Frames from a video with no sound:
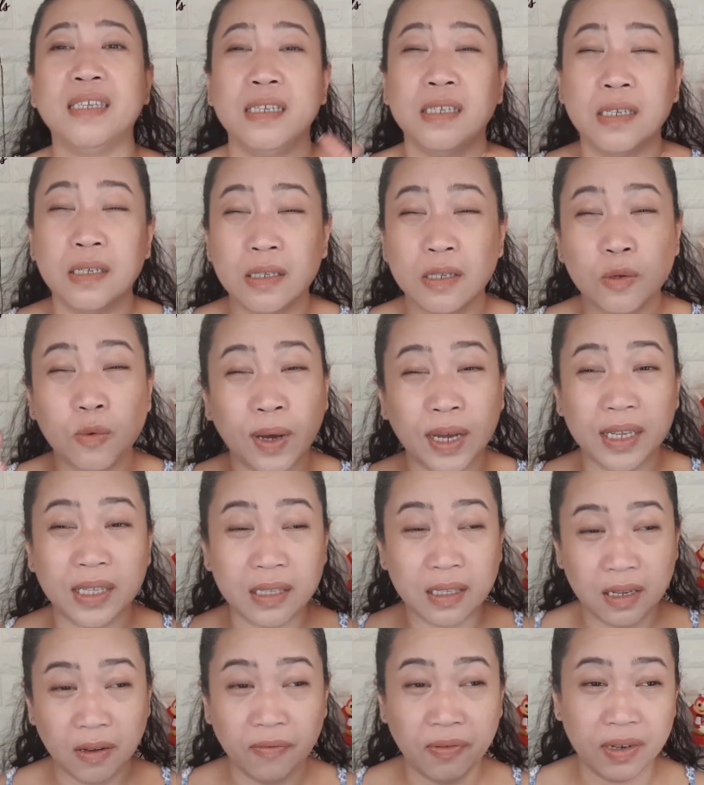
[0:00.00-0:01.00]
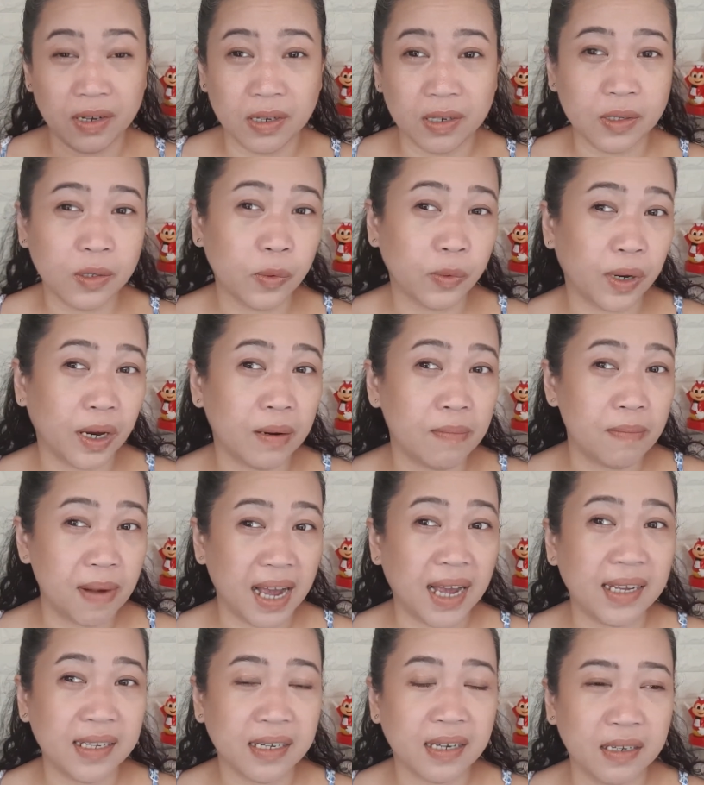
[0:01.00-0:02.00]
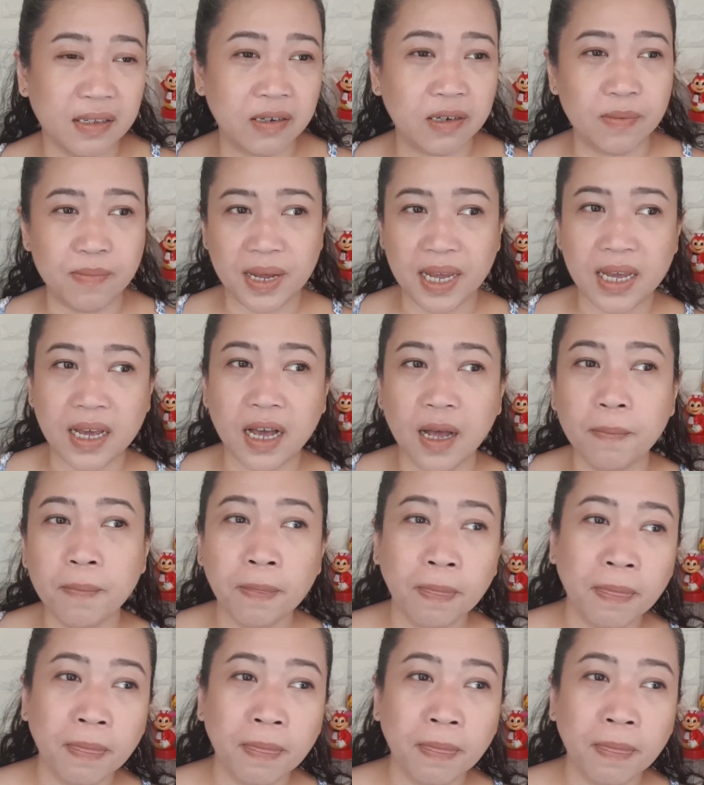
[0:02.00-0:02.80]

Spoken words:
It's just quite difficult to wear masks under makeup